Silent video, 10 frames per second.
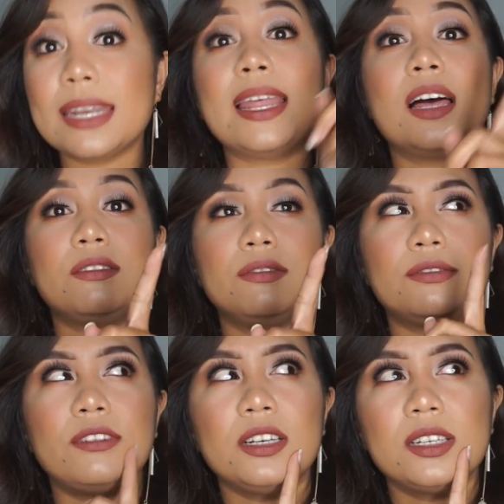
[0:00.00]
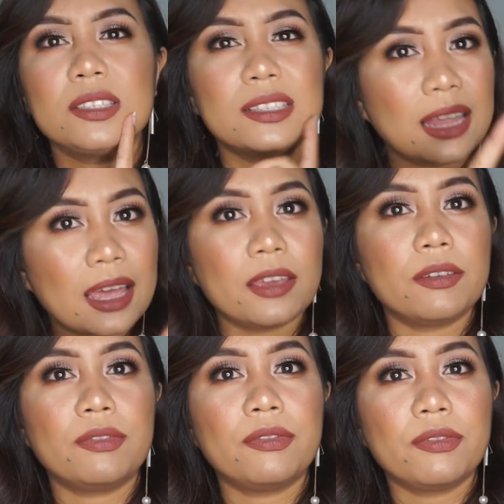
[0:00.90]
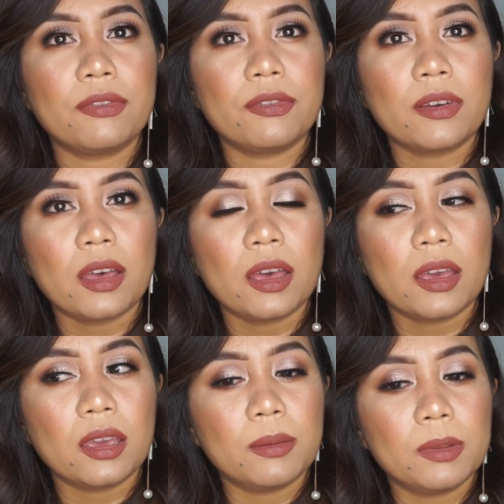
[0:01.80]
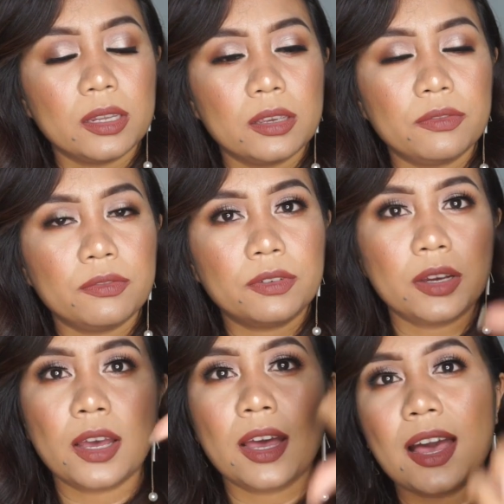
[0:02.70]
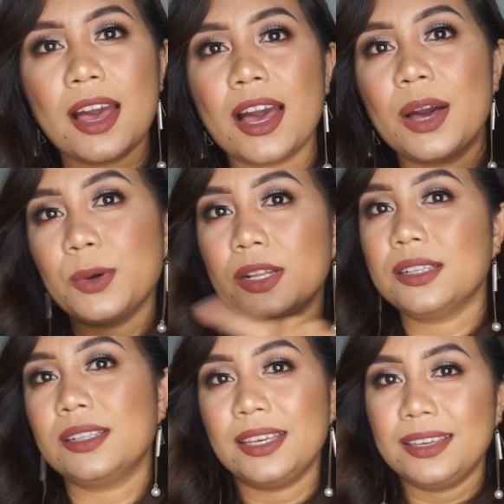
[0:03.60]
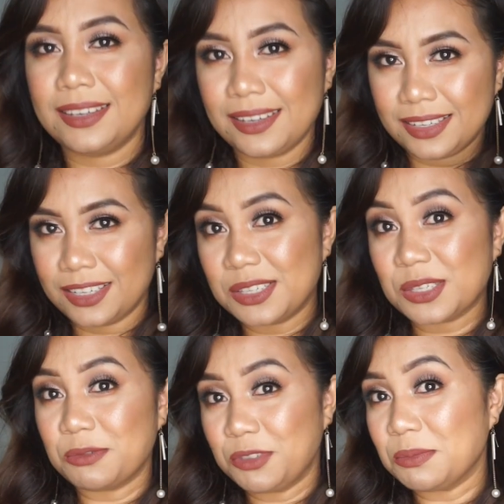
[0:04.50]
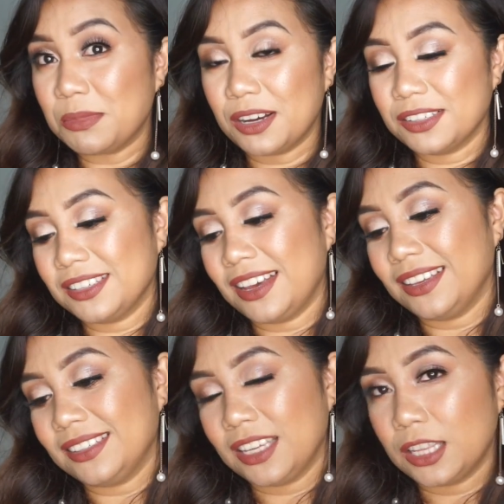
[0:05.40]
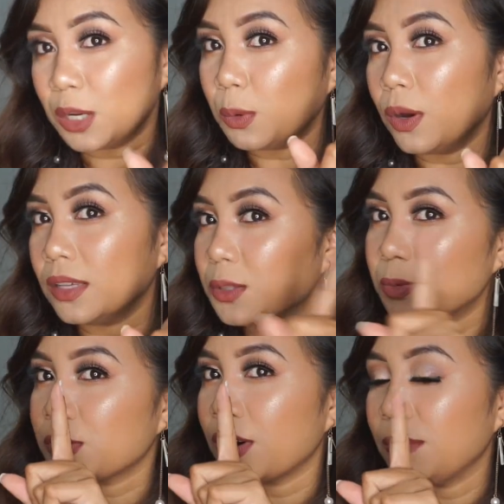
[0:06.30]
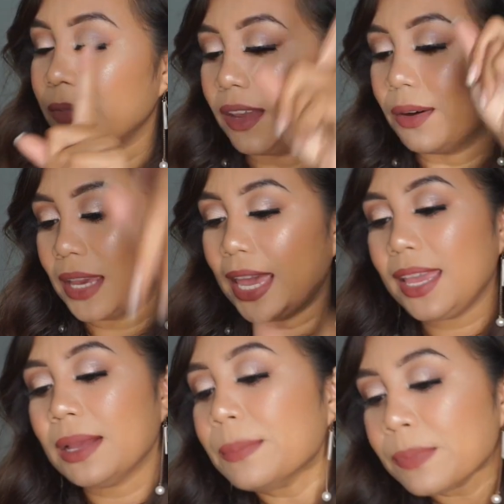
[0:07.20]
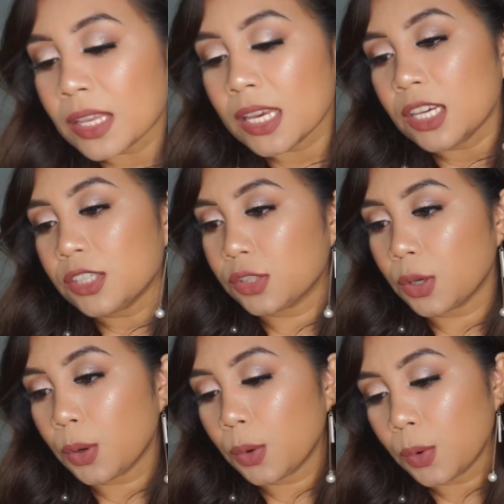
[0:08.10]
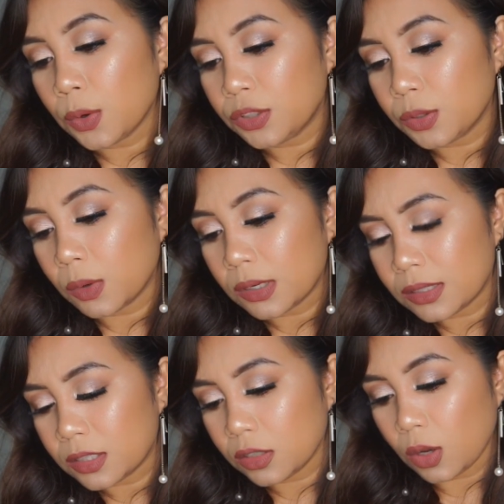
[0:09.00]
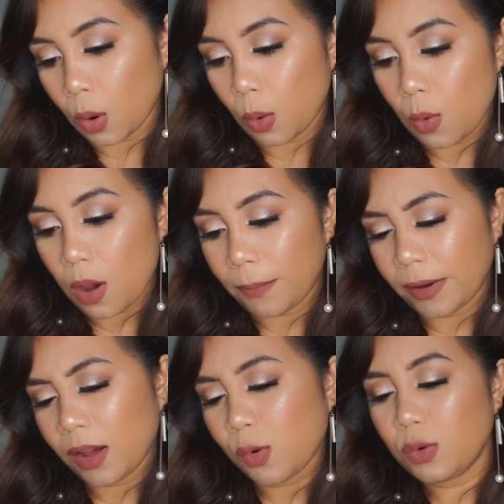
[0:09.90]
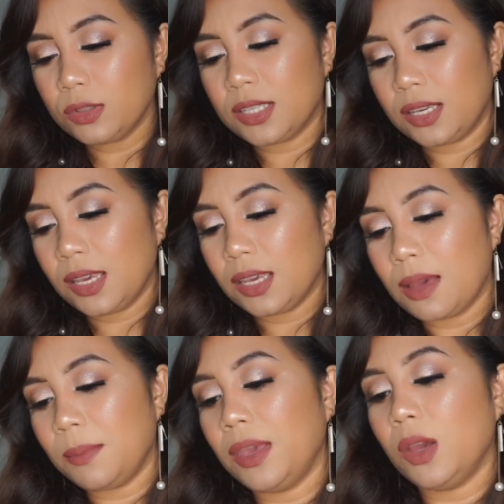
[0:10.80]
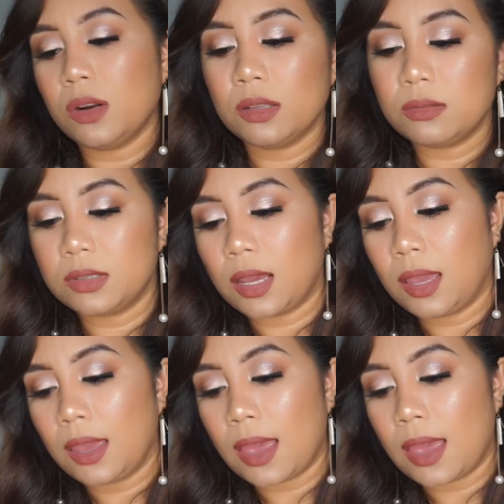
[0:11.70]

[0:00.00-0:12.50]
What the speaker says: Nalva's Life, I believe. I will link in the description box, guys. Kita luar subscribe nih, okay? So she wants to know, apakah uluk sikik yang may yon atau say